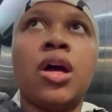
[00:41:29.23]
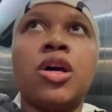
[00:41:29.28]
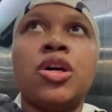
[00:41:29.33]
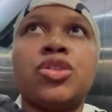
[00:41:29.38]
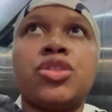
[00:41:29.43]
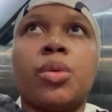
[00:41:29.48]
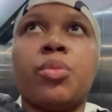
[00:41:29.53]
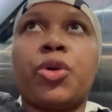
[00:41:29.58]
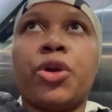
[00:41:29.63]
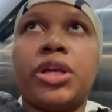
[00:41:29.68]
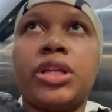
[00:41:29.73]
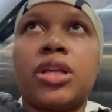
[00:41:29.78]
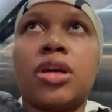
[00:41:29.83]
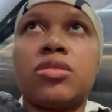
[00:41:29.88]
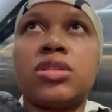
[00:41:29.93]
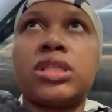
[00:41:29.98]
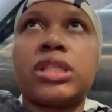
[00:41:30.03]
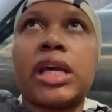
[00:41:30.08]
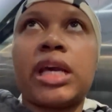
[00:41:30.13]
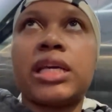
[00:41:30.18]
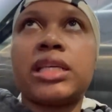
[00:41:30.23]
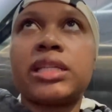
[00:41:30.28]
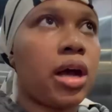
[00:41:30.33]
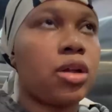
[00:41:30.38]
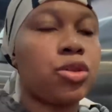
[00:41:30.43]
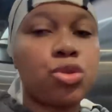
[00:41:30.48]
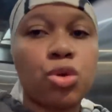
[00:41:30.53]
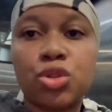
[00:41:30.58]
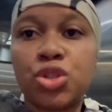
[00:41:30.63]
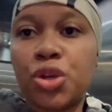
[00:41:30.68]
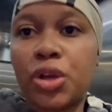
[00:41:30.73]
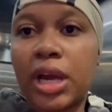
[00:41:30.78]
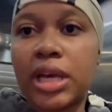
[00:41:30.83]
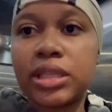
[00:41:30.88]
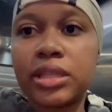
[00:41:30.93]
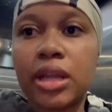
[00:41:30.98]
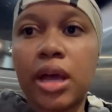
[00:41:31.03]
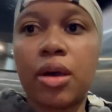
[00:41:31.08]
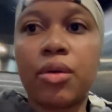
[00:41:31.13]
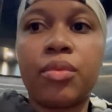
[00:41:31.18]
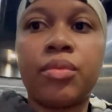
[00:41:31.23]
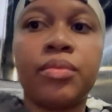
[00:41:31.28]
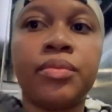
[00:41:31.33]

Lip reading: so I'm going downstairs. I'll talk to you guys now.